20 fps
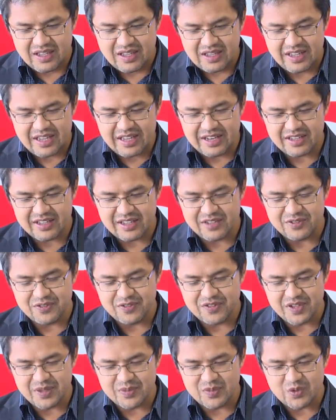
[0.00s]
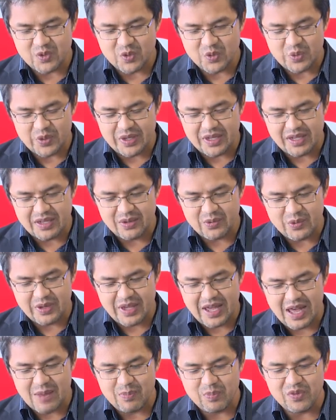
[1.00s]
again it confirms what we
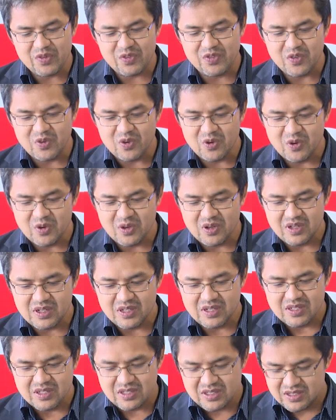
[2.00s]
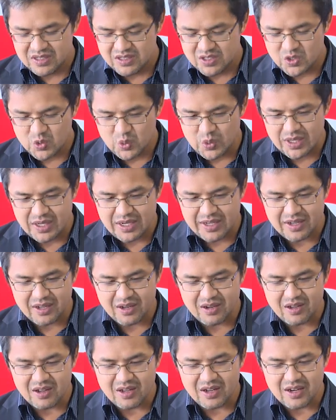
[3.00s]
had before, swirling a
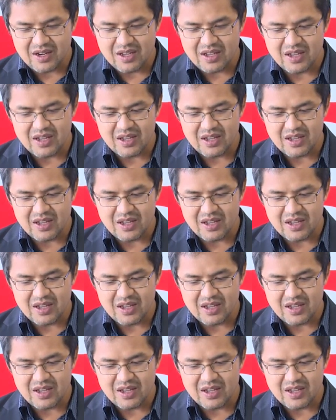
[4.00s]
lot.